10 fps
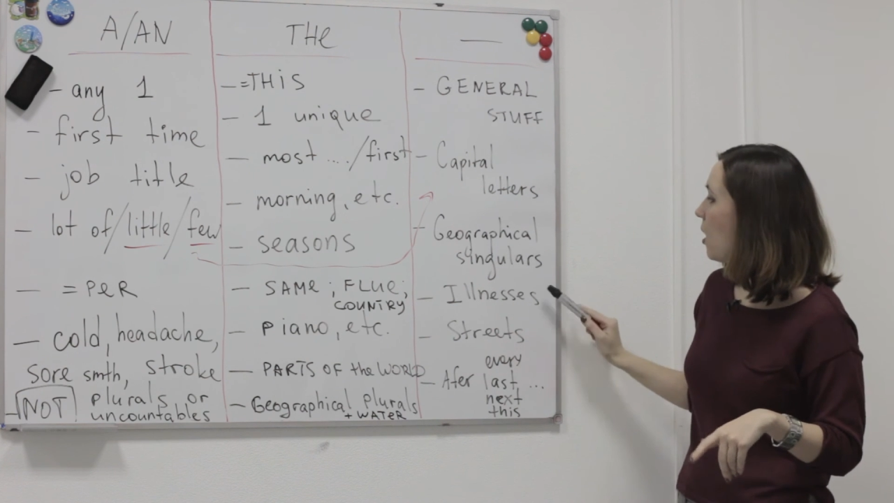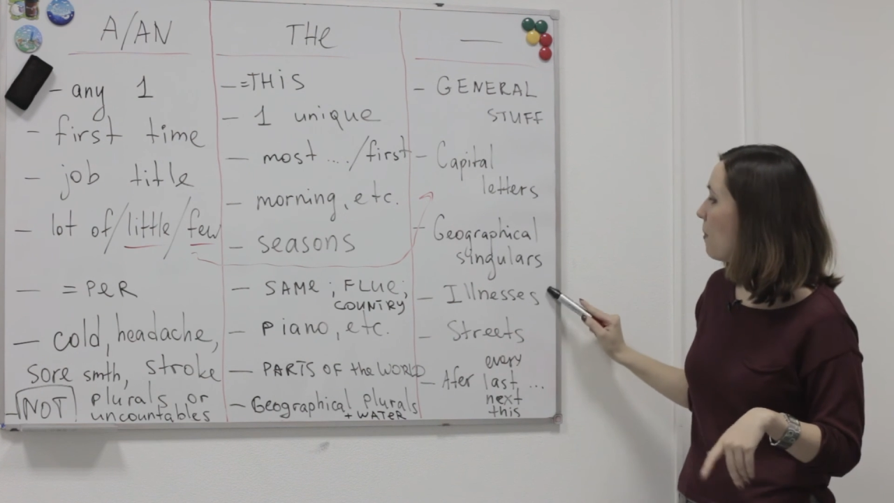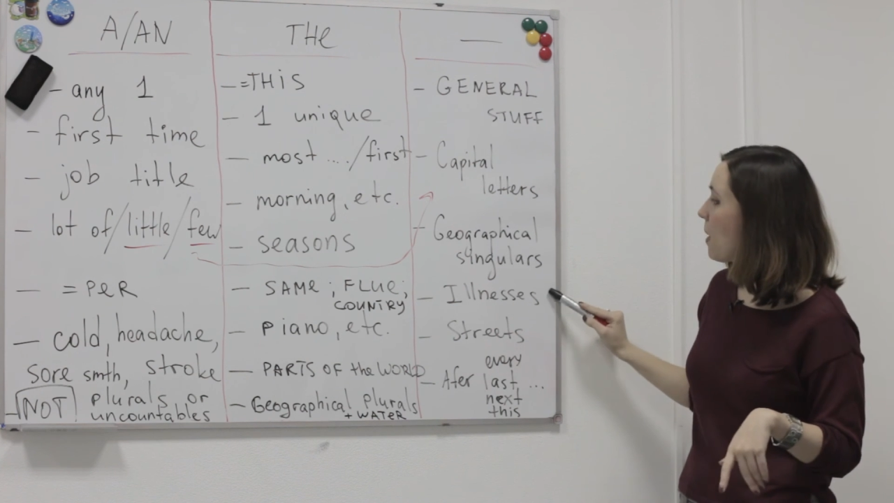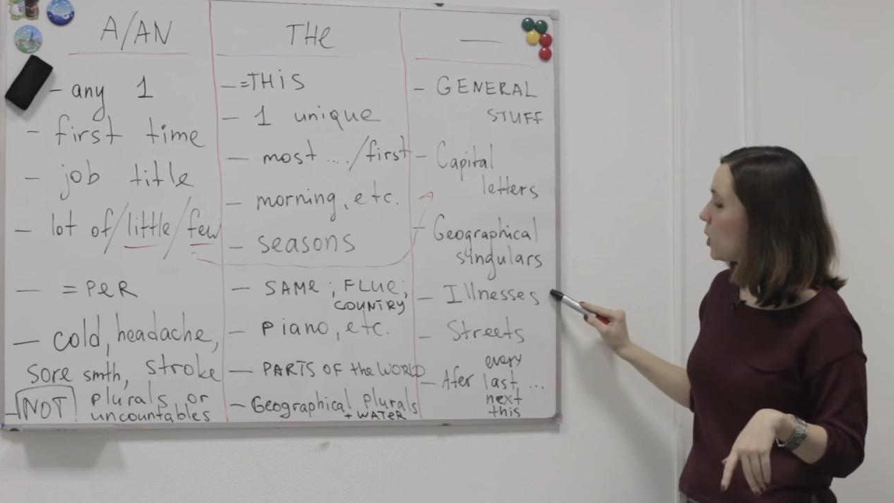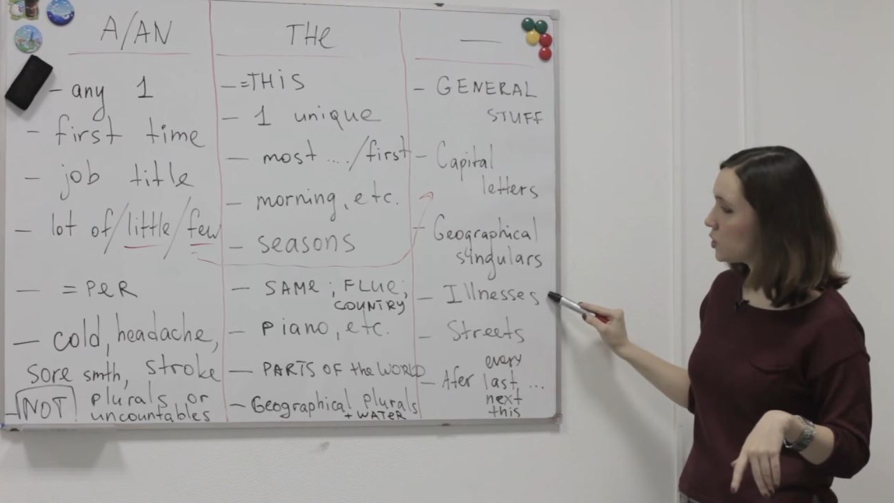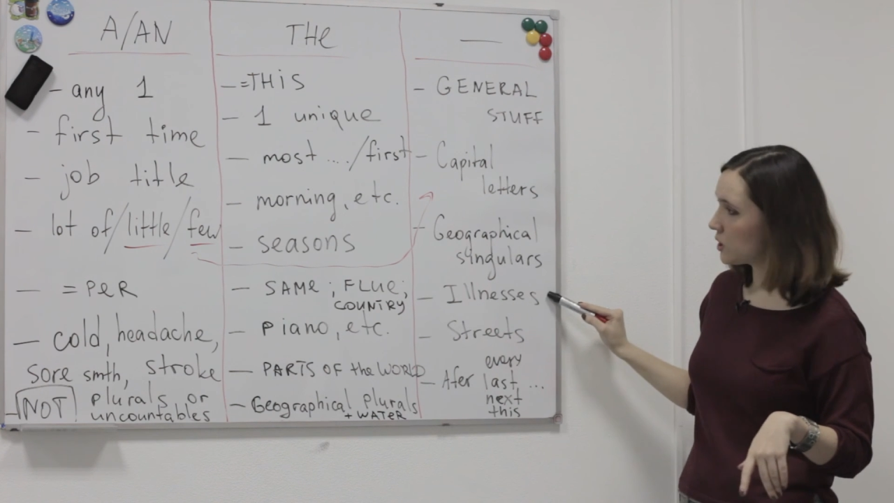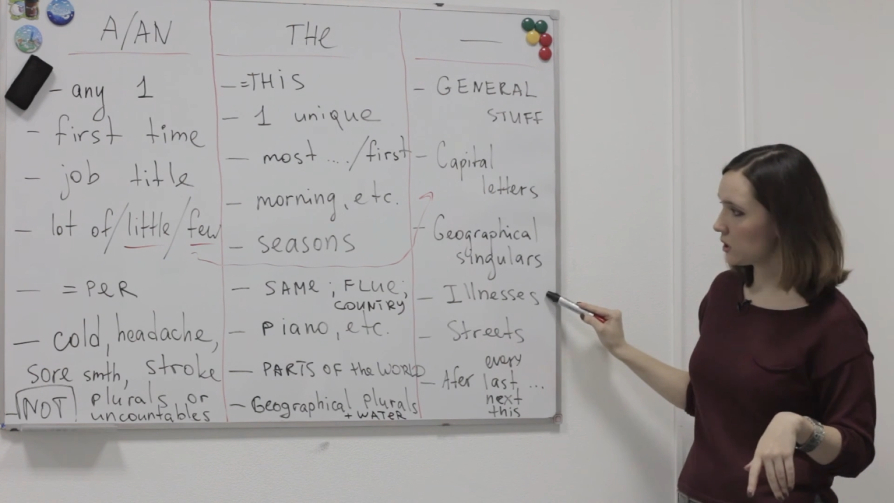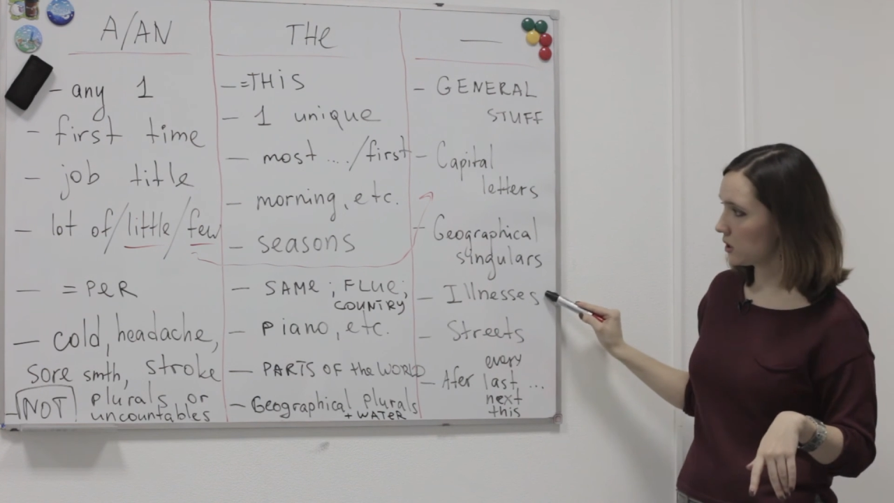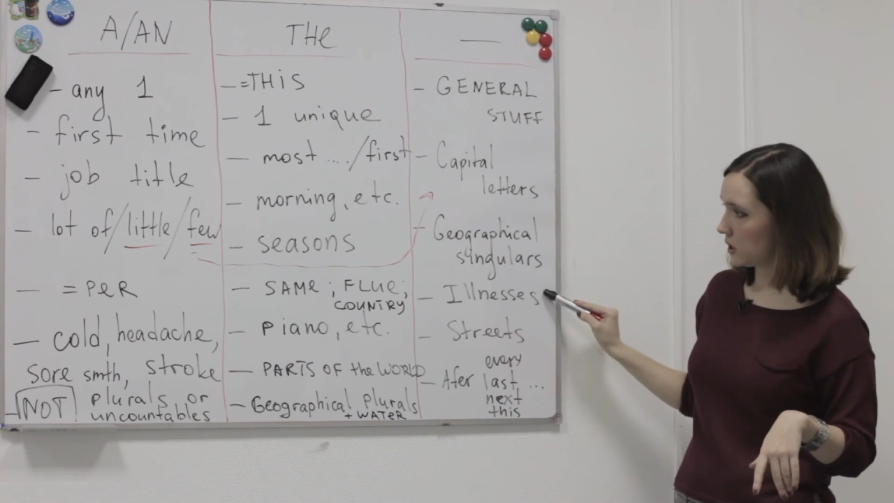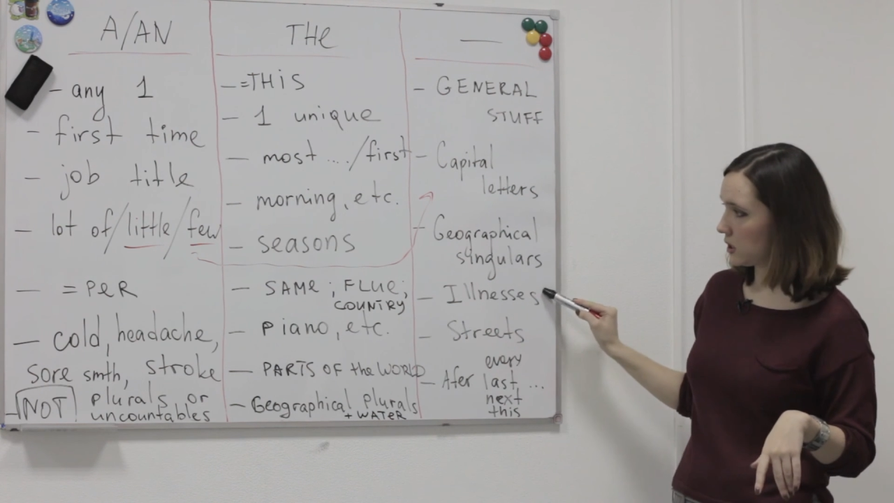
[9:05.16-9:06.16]
Most
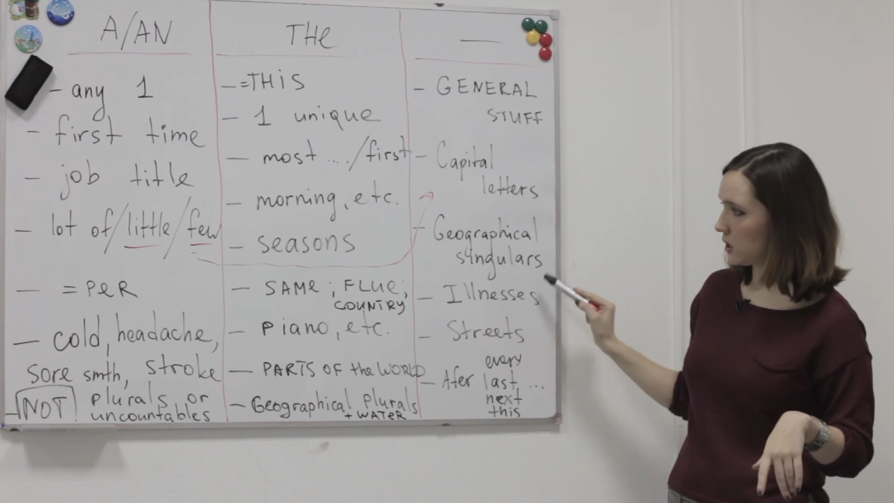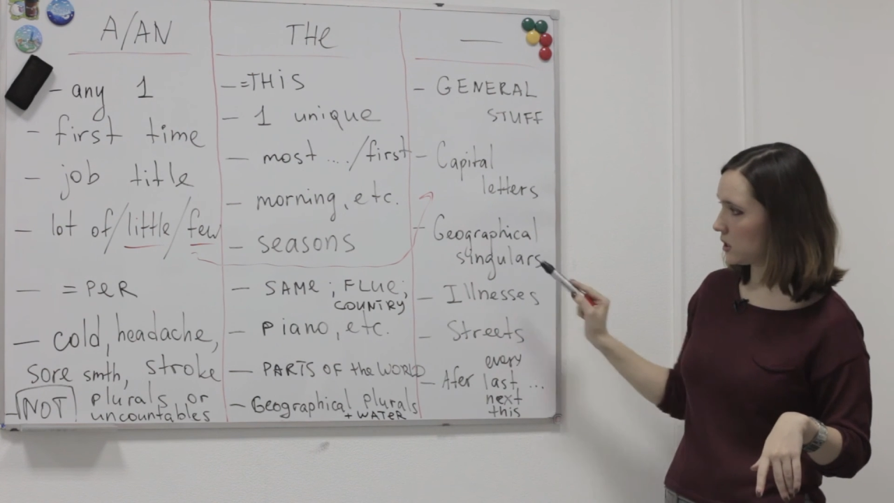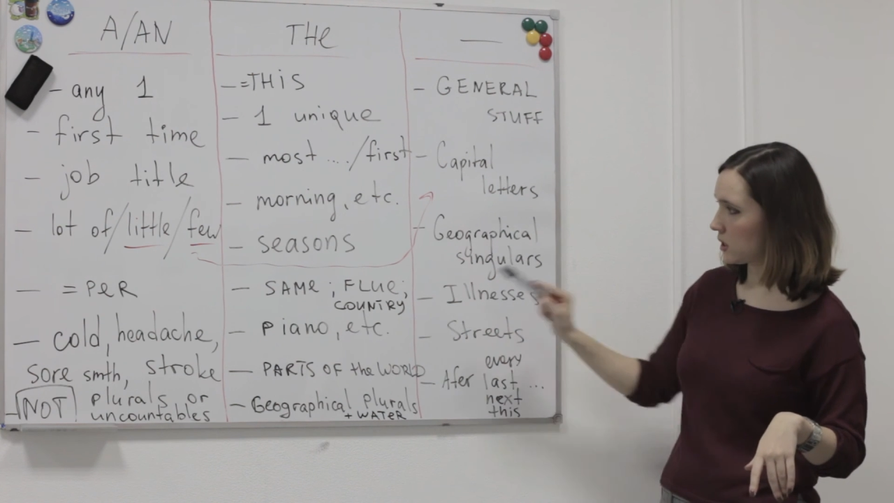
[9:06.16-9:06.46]
illnesses,